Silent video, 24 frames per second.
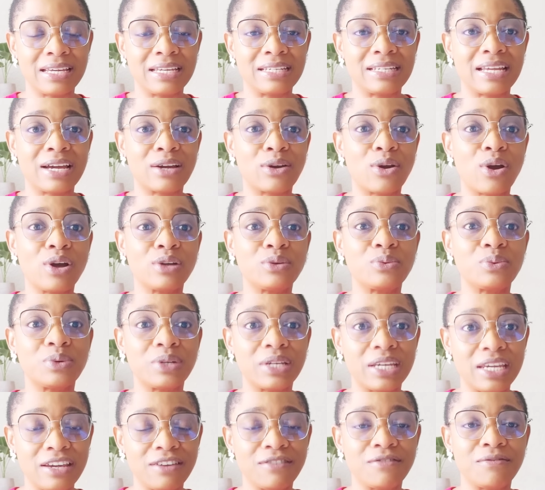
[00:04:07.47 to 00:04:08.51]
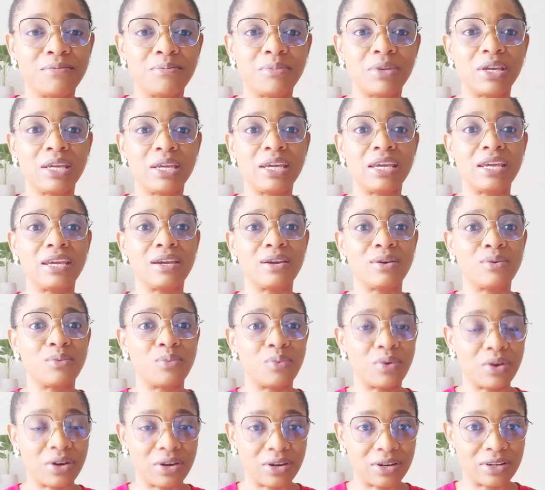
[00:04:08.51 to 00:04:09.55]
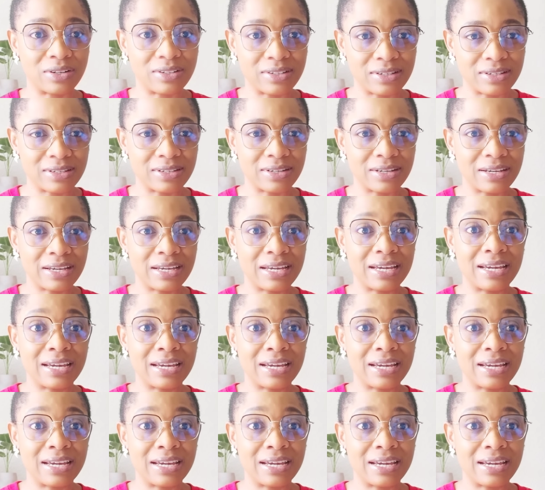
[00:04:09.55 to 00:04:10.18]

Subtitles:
that God will give me words